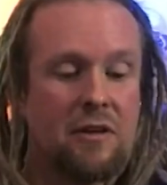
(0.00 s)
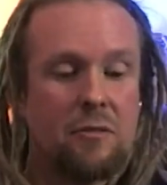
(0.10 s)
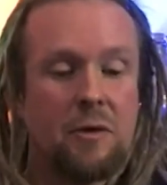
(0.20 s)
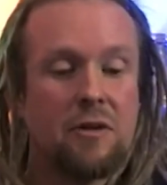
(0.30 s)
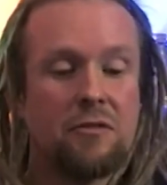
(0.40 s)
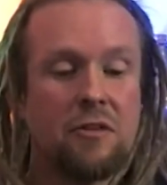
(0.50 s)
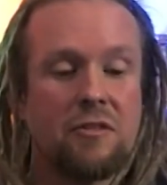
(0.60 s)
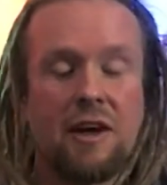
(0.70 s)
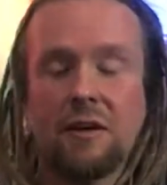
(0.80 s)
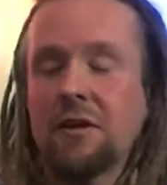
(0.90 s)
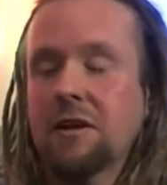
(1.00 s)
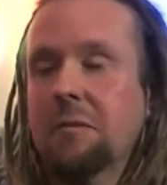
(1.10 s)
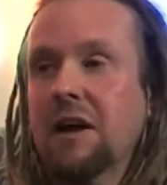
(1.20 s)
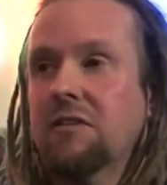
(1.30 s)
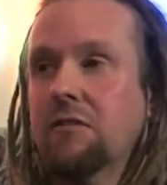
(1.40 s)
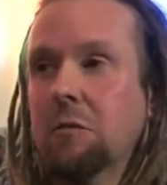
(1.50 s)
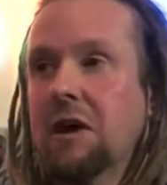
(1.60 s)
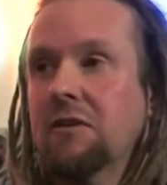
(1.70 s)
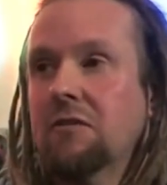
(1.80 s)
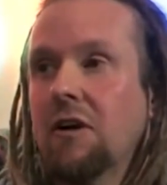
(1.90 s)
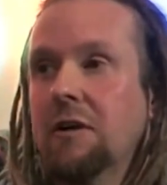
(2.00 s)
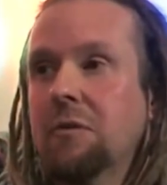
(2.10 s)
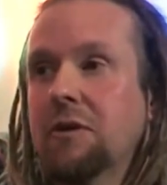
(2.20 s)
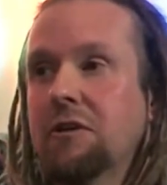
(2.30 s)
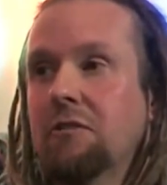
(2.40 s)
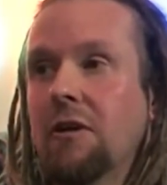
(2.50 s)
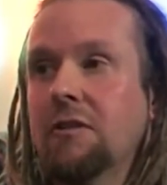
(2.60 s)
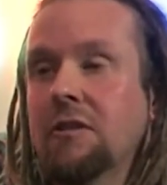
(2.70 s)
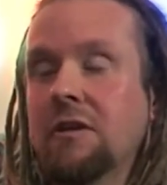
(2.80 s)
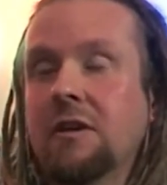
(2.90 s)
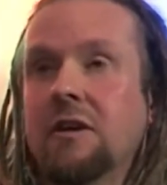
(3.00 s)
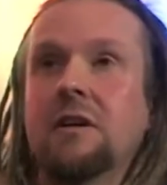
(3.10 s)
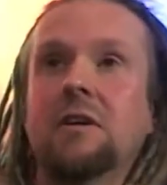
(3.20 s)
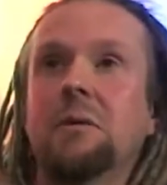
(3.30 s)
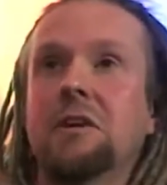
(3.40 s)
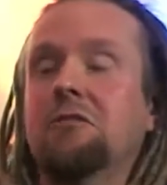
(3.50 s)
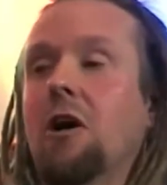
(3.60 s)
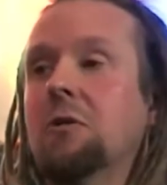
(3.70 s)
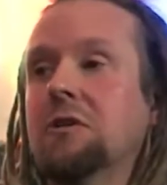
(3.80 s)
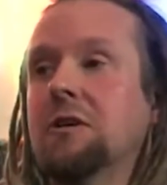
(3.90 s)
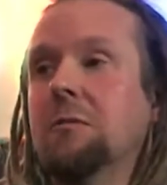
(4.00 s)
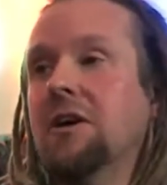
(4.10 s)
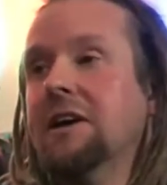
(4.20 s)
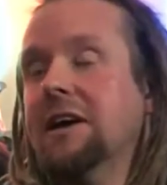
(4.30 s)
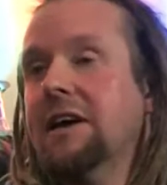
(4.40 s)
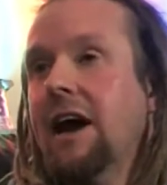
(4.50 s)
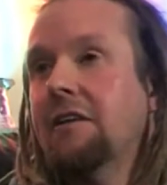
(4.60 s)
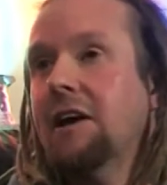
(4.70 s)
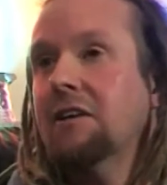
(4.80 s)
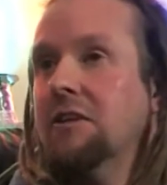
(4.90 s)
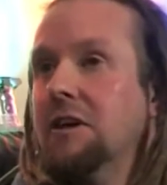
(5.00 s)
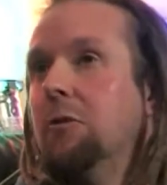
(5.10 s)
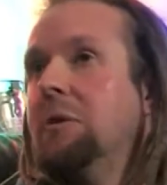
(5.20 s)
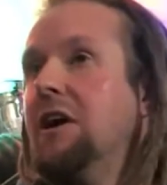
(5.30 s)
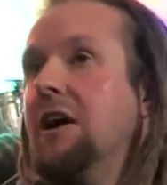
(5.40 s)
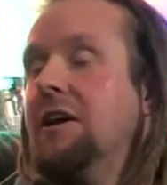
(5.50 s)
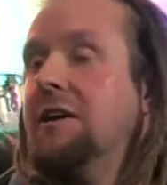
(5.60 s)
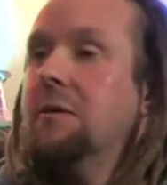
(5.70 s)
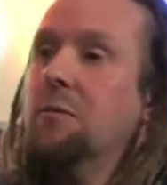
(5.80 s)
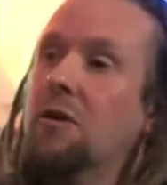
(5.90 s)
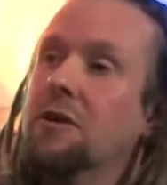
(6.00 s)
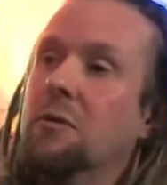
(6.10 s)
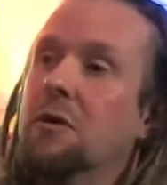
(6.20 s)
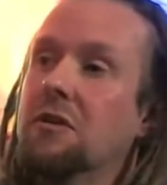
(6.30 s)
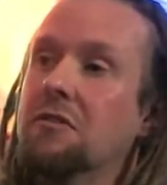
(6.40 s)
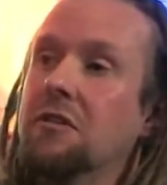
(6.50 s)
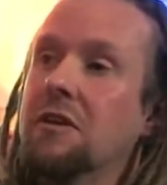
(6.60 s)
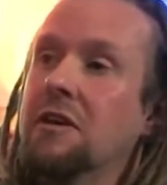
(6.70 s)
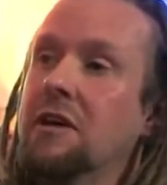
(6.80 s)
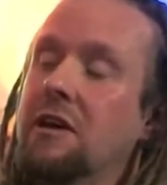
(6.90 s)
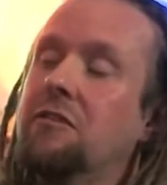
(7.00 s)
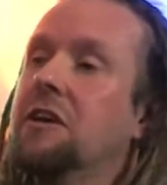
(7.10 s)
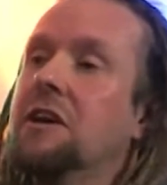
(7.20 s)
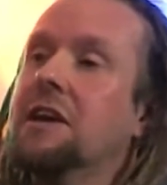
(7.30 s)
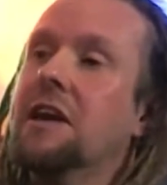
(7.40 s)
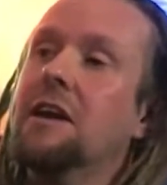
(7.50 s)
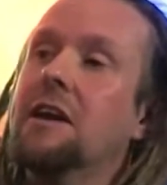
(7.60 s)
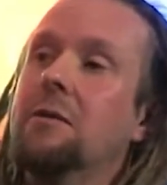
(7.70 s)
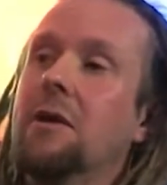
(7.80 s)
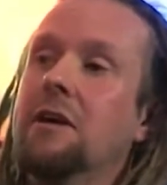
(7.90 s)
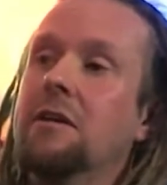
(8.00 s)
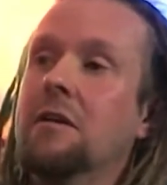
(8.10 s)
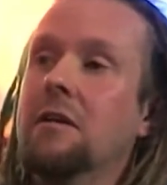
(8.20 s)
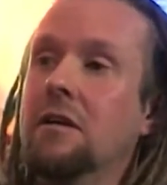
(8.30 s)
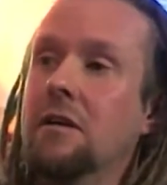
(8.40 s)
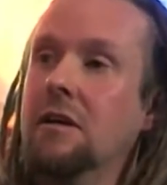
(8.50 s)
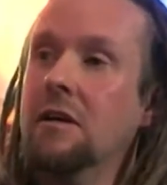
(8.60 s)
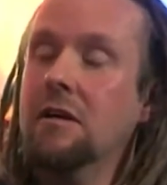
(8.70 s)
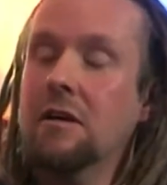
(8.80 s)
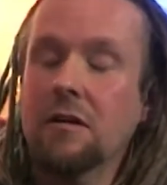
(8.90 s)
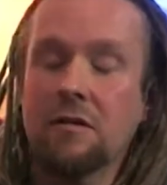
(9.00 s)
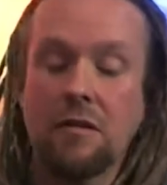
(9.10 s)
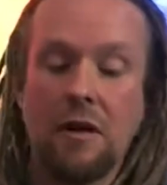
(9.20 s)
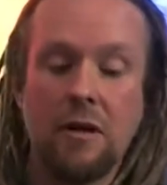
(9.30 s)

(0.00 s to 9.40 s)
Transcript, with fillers: he said, "Well, you've just had like a massive amount of light put in your eyes." when you're older, you might get cataracts a little bit earlier than what you would have mm. if hmm. you're going to get it anyway. Mm, oh, lovely.